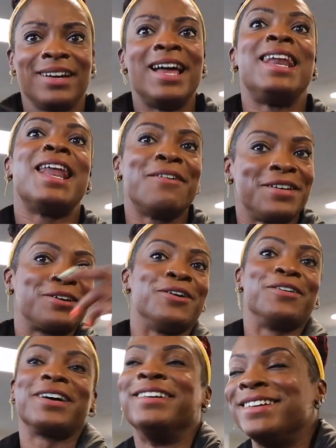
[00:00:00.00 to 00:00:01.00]
11
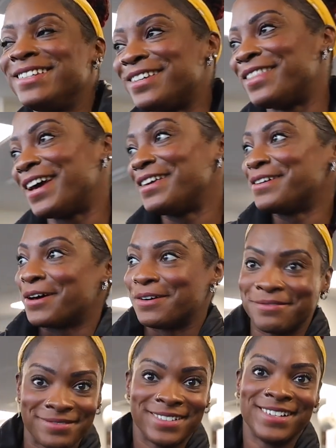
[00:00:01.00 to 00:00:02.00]
o'clock. So there you
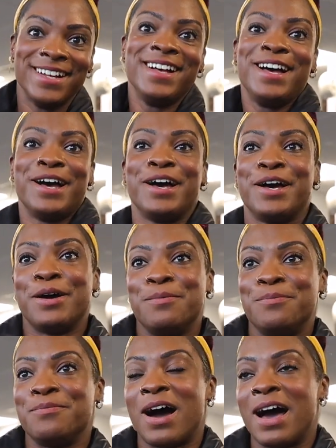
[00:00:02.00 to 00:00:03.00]
go.
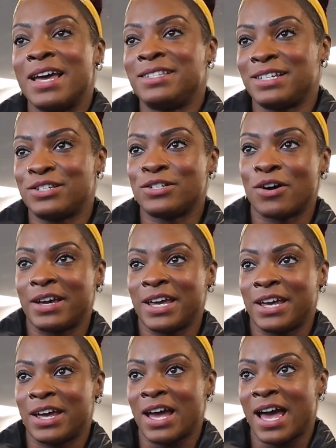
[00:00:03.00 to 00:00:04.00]
I did start
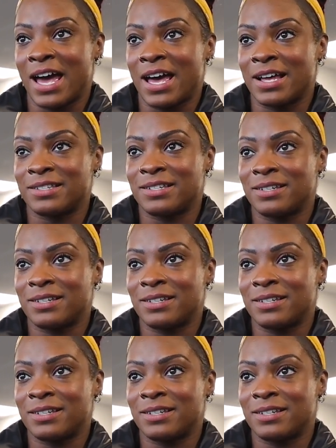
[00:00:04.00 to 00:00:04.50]
here at